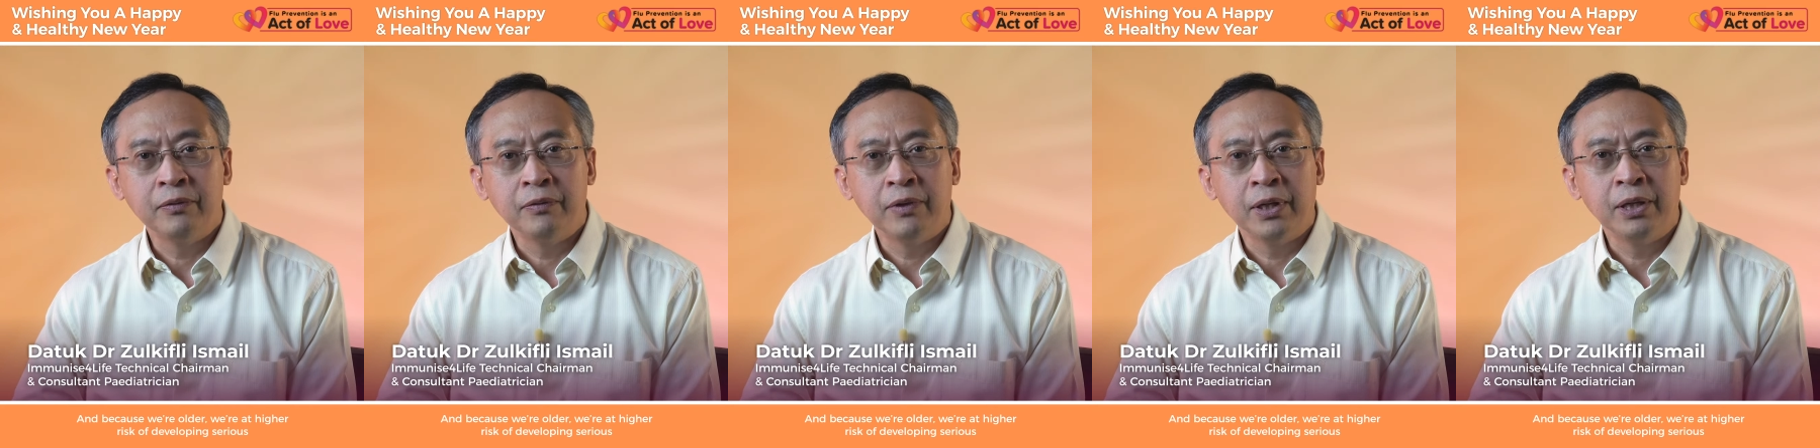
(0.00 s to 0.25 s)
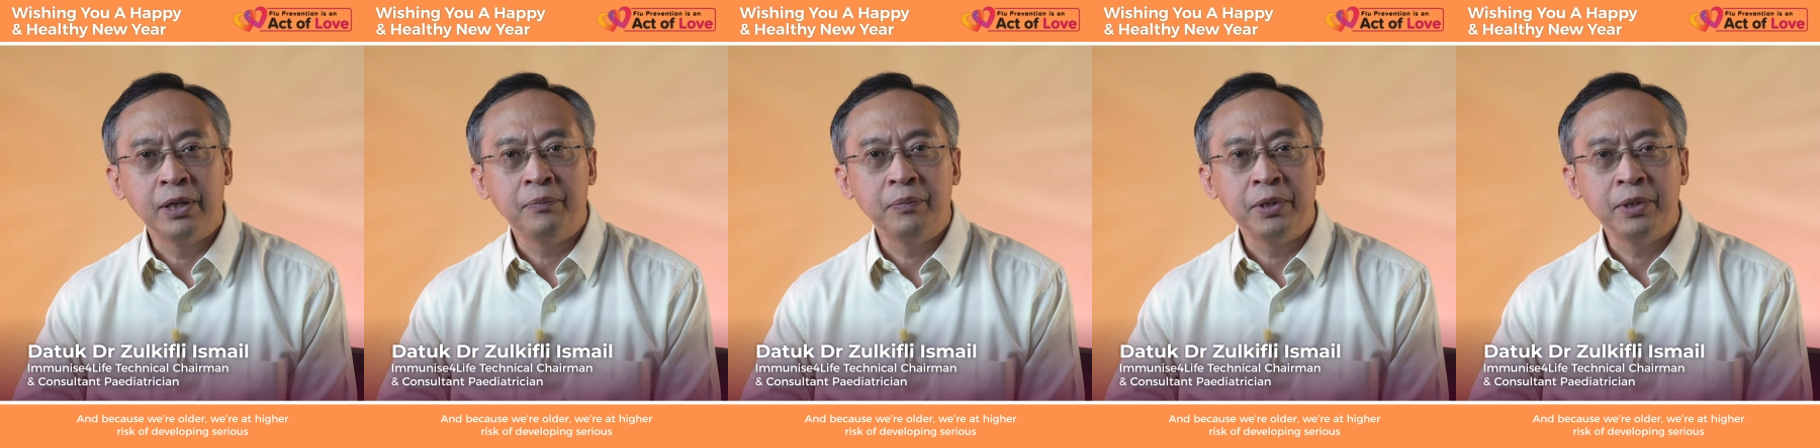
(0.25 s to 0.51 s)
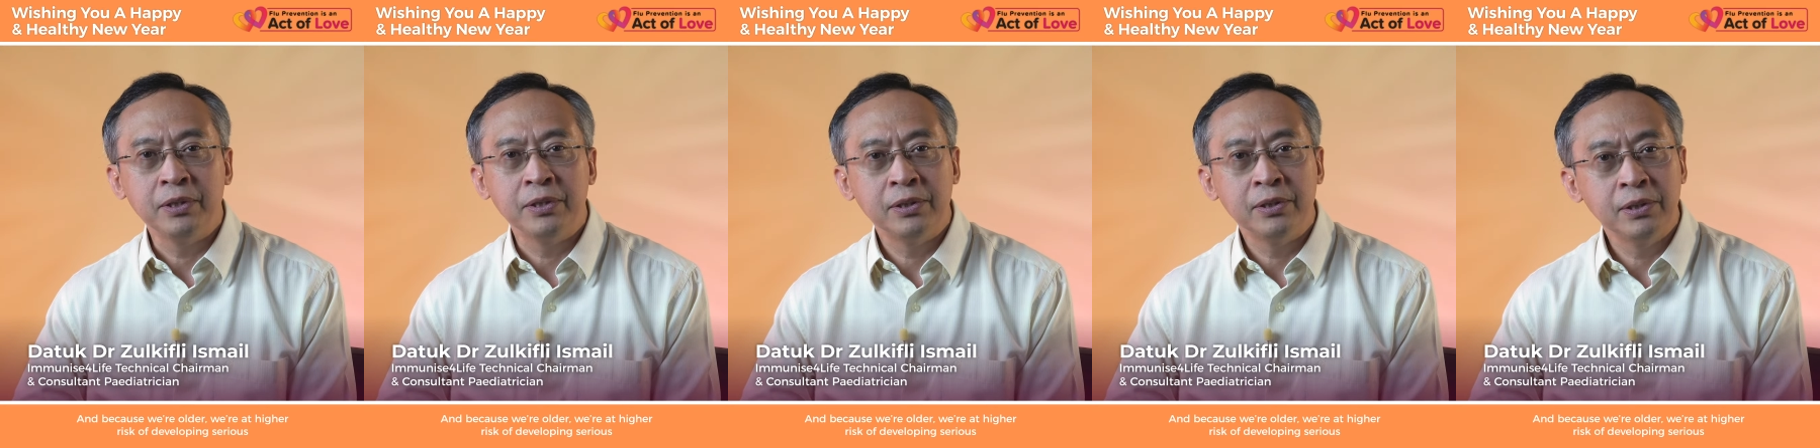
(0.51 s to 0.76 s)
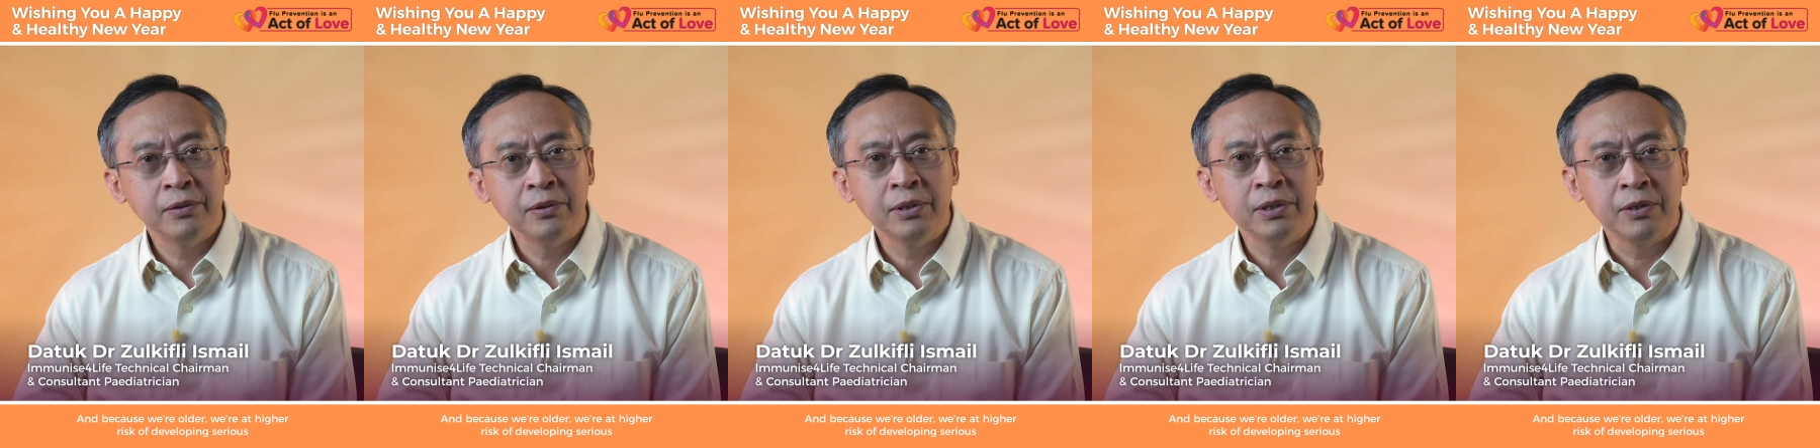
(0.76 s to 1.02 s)
developing
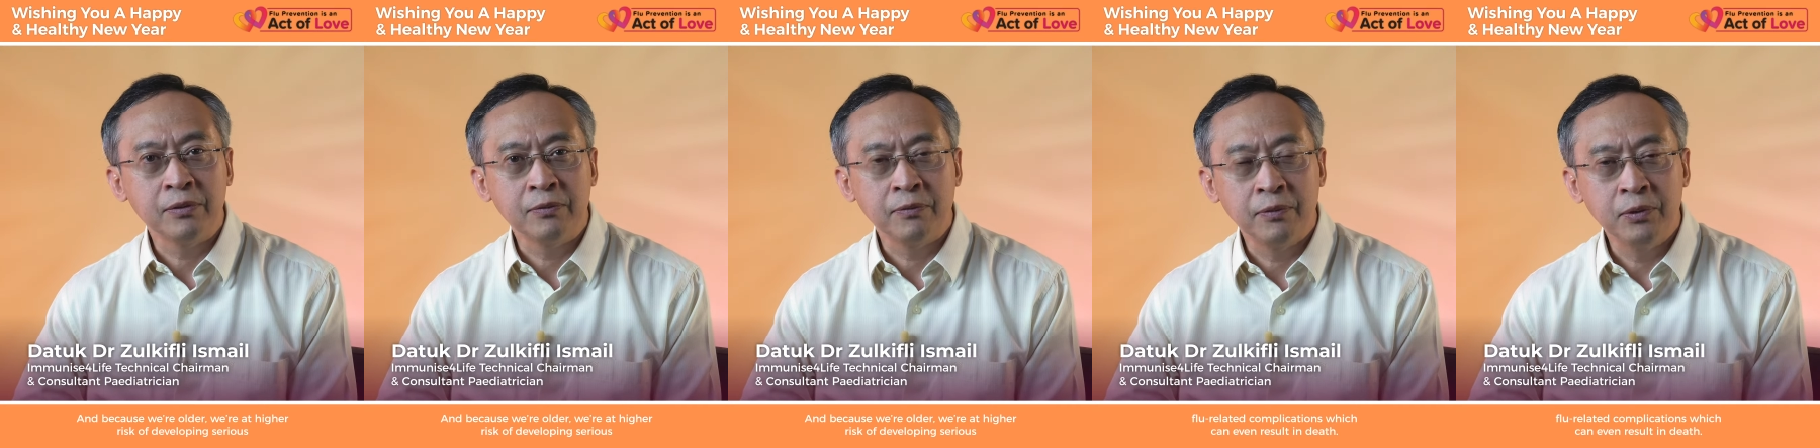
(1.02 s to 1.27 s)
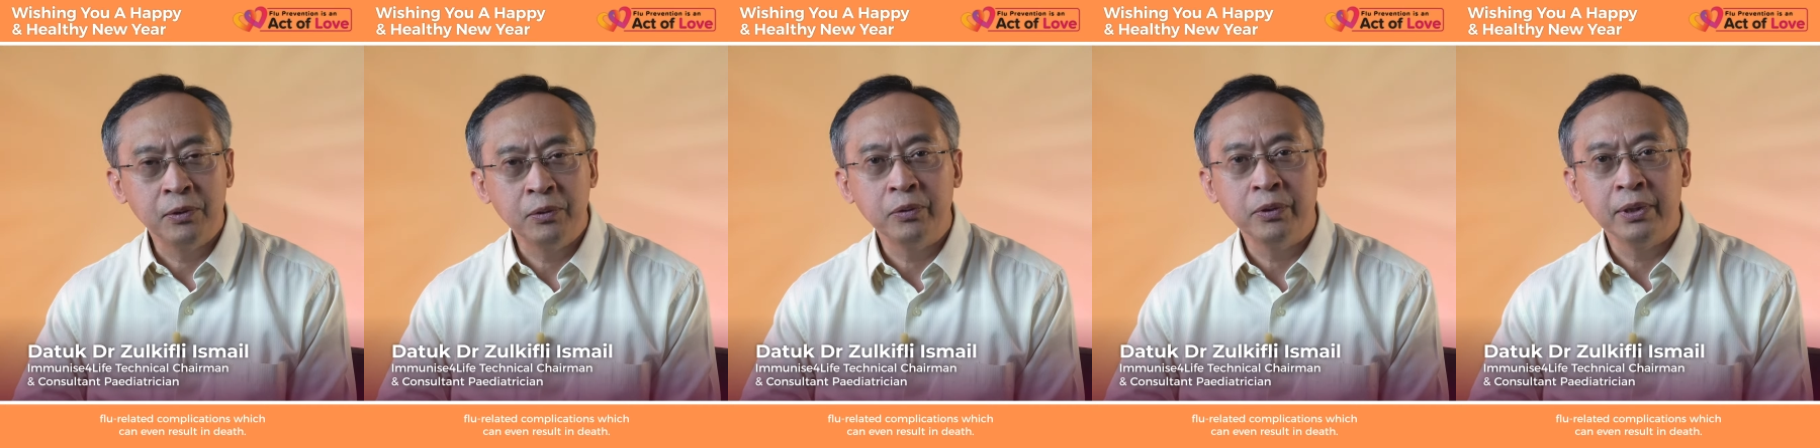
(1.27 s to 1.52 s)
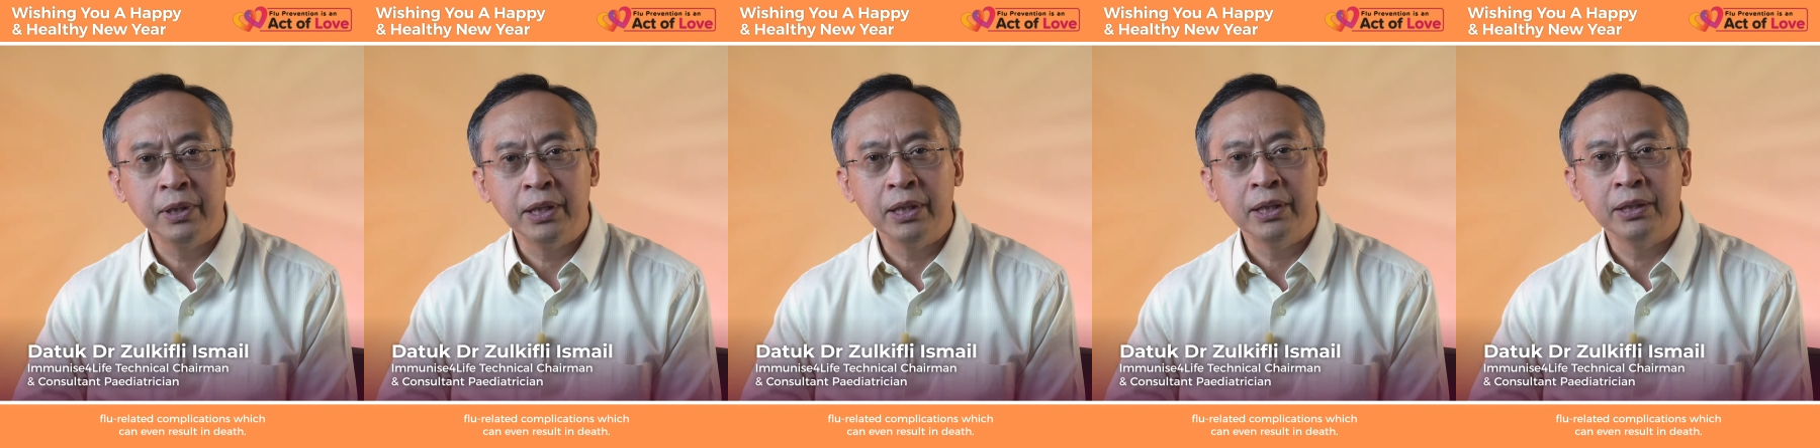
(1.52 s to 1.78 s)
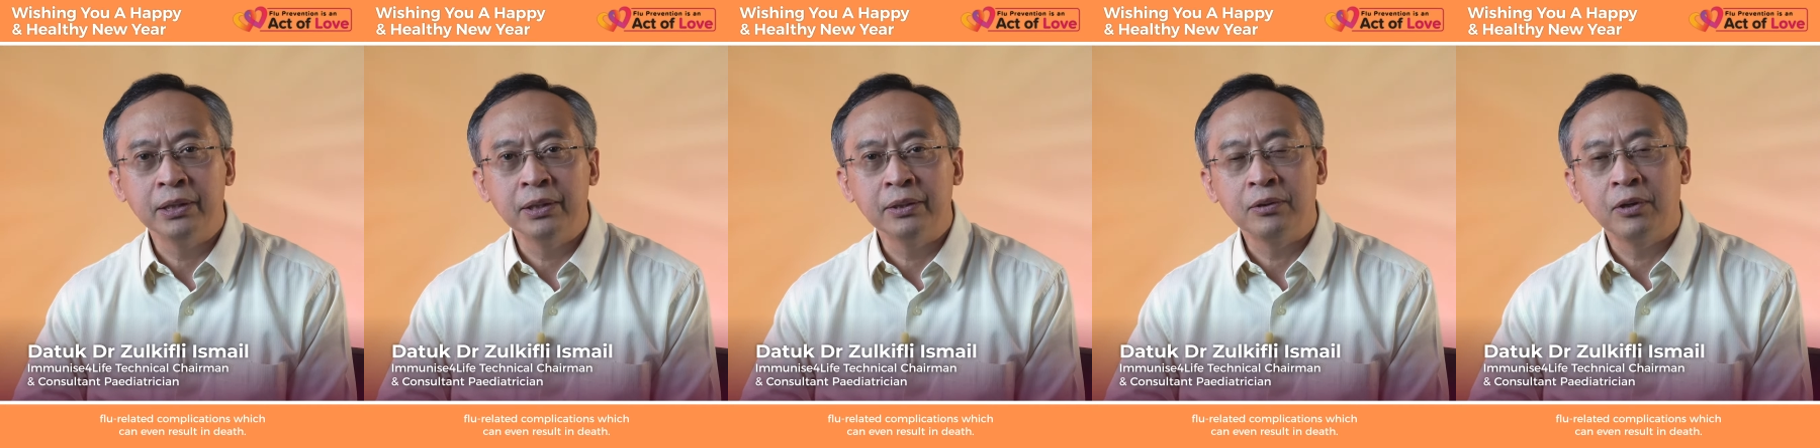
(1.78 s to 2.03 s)
serious flu
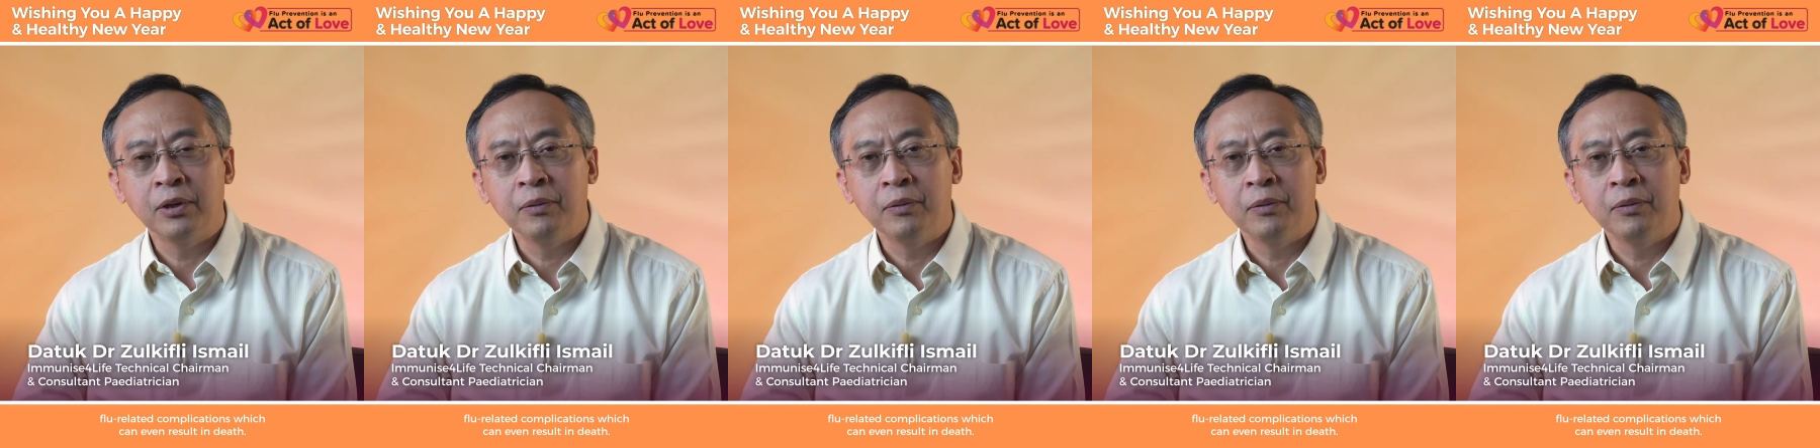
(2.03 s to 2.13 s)
related